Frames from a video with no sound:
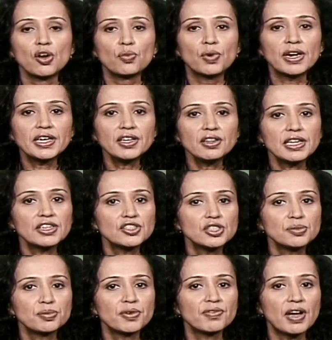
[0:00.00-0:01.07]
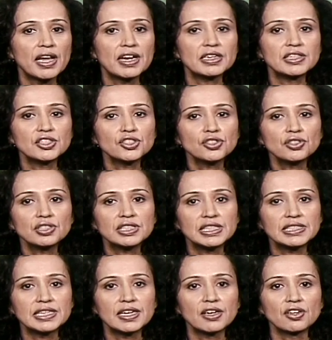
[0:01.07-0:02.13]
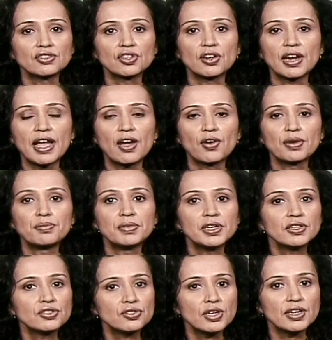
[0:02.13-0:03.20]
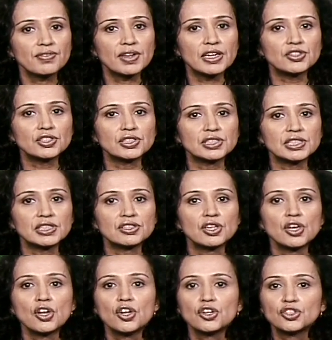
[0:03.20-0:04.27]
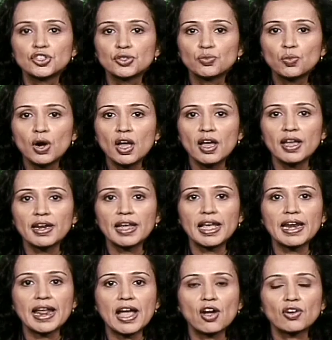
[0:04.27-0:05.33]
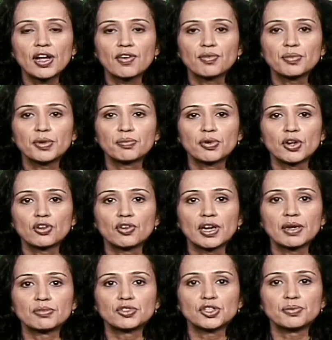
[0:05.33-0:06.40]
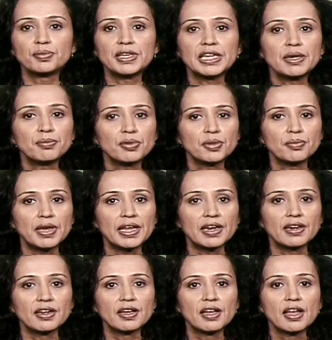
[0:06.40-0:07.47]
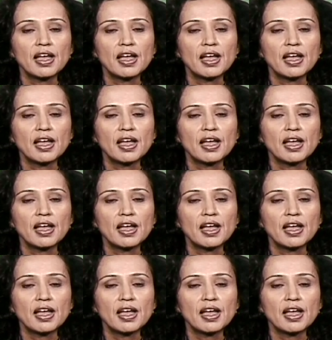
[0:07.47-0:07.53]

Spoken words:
Regulations provide additional details on how administrative agencies should run and how government programs should be implemented.